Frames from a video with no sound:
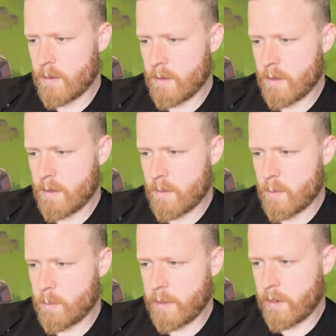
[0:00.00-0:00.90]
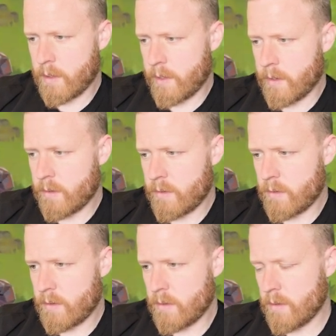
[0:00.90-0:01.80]
We'll play our land,
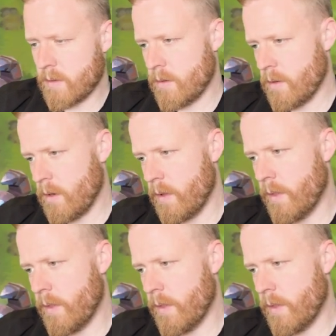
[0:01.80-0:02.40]
and